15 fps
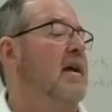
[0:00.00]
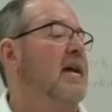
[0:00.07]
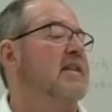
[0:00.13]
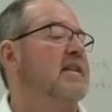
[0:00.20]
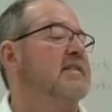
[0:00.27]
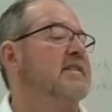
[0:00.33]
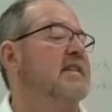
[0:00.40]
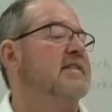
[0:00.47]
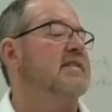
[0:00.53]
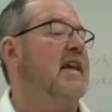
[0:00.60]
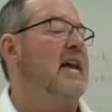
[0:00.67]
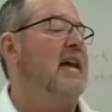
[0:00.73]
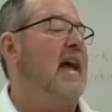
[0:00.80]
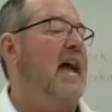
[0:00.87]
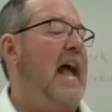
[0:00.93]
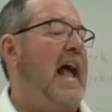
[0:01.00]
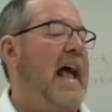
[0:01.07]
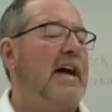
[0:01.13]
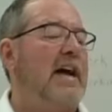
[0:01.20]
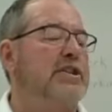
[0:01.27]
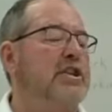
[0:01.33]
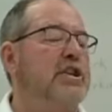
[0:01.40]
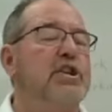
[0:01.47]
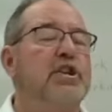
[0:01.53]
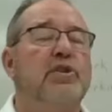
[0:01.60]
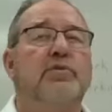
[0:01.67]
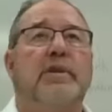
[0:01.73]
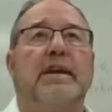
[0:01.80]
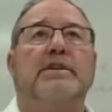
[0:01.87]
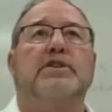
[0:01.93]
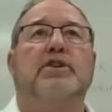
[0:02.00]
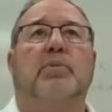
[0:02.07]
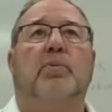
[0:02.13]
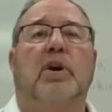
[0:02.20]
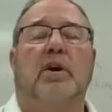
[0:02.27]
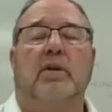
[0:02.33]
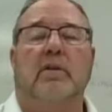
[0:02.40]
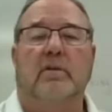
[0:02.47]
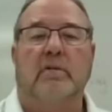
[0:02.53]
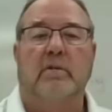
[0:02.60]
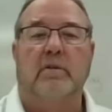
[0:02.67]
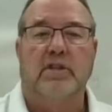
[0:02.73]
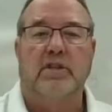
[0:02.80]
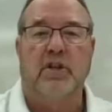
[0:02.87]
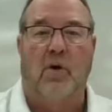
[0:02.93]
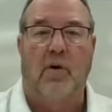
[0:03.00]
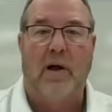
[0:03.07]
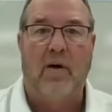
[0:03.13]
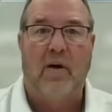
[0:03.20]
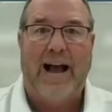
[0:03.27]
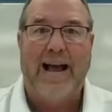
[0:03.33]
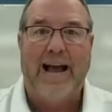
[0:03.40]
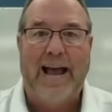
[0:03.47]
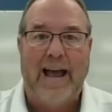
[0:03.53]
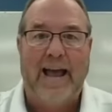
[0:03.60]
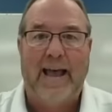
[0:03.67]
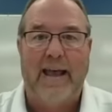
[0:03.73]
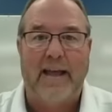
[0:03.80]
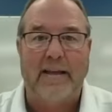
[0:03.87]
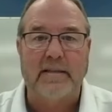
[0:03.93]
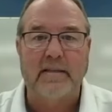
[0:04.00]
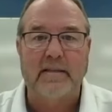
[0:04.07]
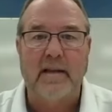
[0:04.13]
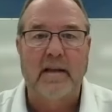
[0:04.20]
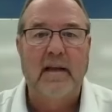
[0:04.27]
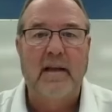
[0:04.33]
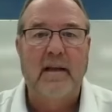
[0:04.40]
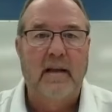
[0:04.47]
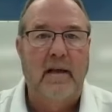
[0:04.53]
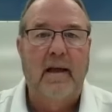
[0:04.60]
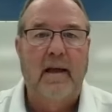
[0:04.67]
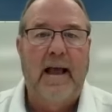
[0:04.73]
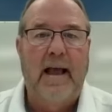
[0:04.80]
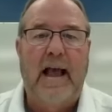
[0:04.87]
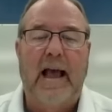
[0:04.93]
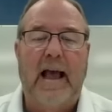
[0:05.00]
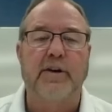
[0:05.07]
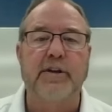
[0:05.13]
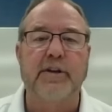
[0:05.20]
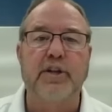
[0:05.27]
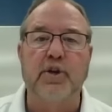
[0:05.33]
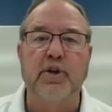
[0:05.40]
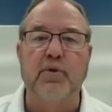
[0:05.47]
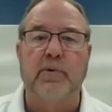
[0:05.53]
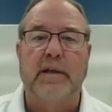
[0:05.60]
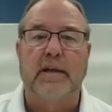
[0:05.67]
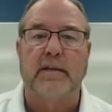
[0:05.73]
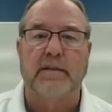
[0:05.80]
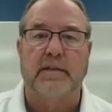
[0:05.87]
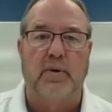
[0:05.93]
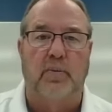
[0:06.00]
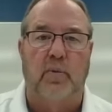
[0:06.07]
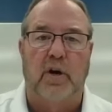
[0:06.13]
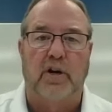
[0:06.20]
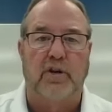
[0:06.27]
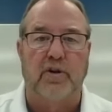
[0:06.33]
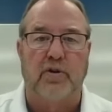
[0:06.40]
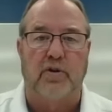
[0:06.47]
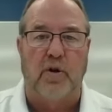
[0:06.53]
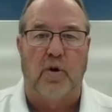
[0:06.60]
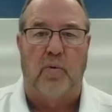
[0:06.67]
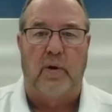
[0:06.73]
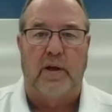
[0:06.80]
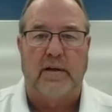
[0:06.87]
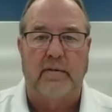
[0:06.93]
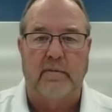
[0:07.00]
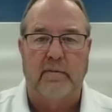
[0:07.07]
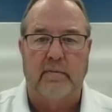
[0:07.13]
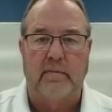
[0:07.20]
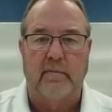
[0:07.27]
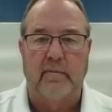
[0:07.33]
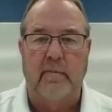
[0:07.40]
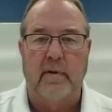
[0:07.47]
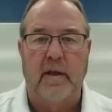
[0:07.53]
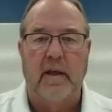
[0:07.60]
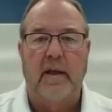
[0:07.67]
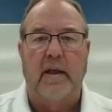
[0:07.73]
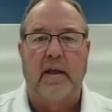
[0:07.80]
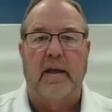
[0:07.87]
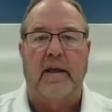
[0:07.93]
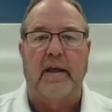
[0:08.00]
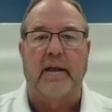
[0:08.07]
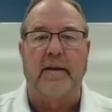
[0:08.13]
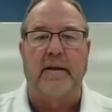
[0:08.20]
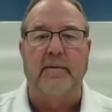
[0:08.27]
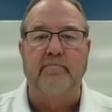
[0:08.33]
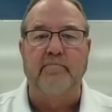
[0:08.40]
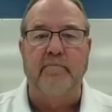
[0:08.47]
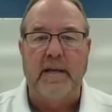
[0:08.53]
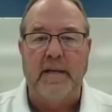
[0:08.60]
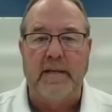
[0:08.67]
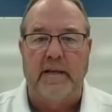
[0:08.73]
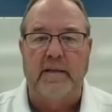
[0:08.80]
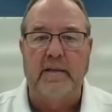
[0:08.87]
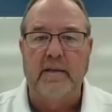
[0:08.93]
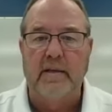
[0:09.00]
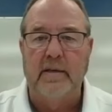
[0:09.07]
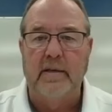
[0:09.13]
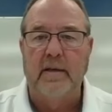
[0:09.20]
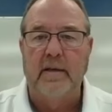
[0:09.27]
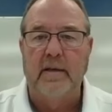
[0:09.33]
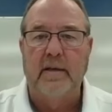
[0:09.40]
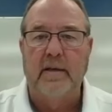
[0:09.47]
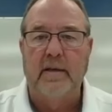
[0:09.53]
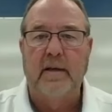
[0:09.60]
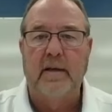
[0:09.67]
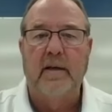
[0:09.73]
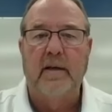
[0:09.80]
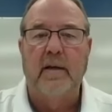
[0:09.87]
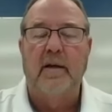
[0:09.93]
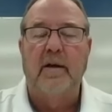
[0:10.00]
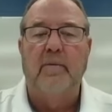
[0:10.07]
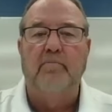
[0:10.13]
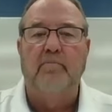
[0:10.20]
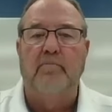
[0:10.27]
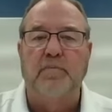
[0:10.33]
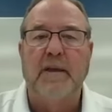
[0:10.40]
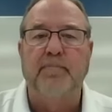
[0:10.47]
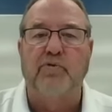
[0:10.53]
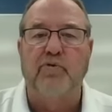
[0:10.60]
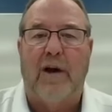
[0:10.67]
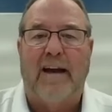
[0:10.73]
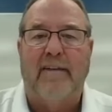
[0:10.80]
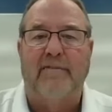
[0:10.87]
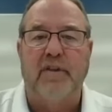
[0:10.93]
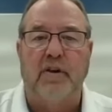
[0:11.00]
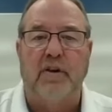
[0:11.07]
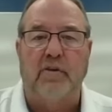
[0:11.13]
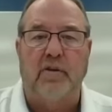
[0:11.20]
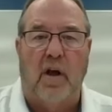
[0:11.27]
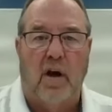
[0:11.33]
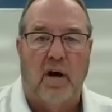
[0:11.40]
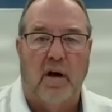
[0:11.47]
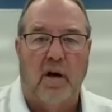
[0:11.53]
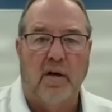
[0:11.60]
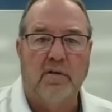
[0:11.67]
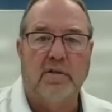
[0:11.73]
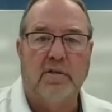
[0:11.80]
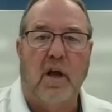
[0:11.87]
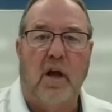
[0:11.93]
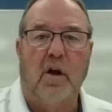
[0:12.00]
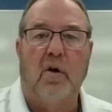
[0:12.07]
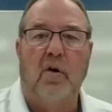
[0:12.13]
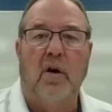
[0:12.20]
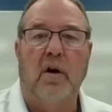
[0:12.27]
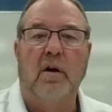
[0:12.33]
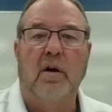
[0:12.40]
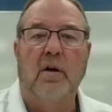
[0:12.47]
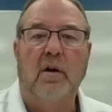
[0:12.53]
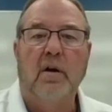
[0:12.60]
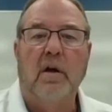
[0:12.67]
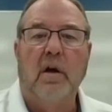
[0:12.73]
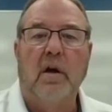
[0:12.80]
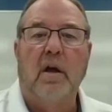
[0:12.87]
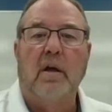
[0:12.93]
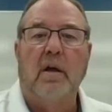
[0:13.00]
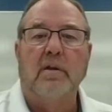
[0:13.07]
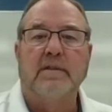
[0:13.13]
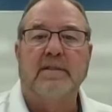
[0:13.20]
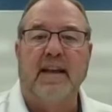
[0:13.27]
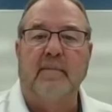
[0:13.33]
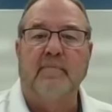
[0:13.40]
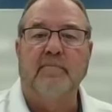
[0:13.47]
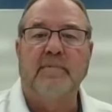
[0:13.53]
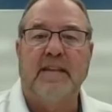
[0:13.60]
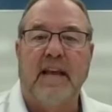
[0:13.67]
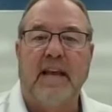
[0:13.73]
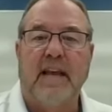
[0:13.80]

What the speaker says: it says, how do you get to work? So I ask, how do you get to where you're going? In Midland, most people drive their cars or some